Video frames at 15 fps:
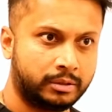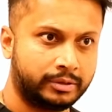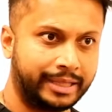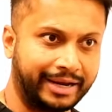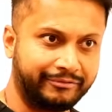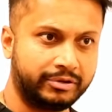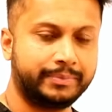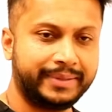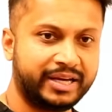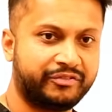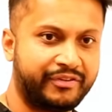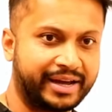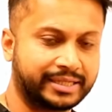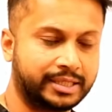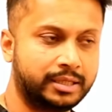that will be
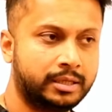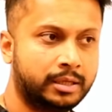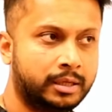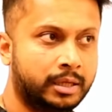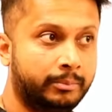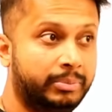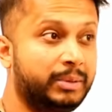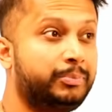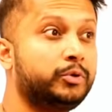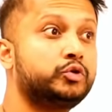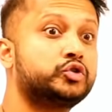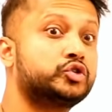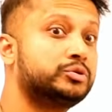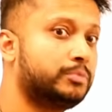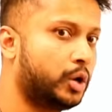affected. People
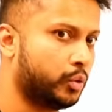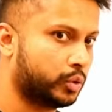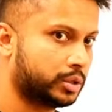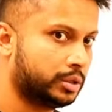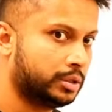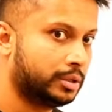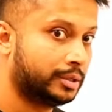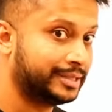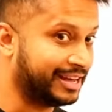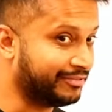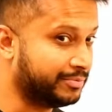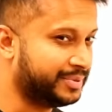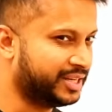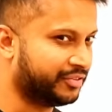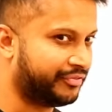who smoke, that
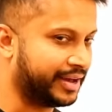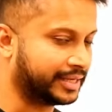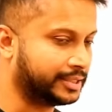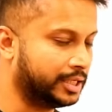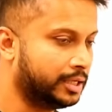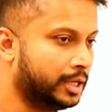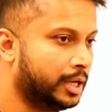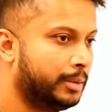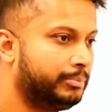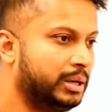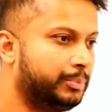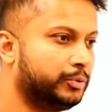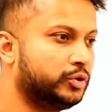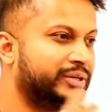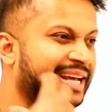will be affected.
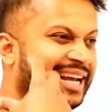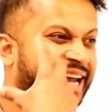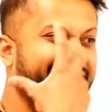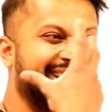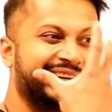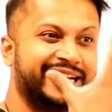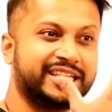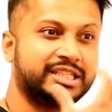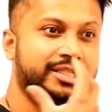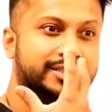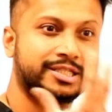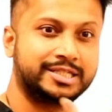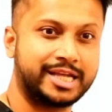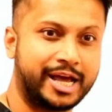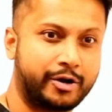People who take
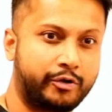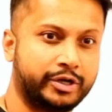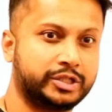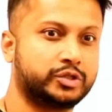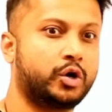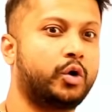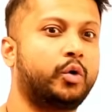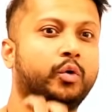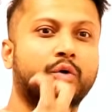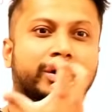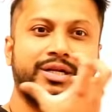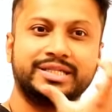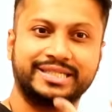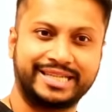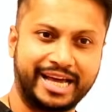inhalational steroids or
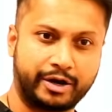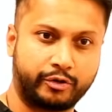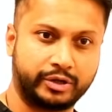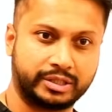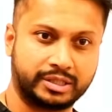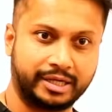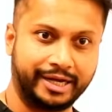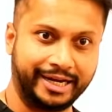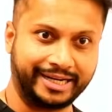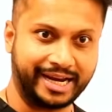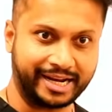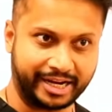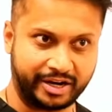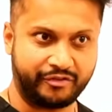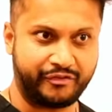oral steroids, it
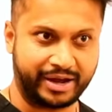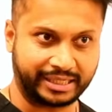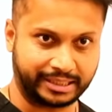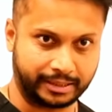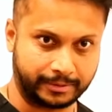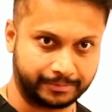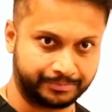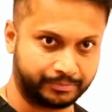can get affected,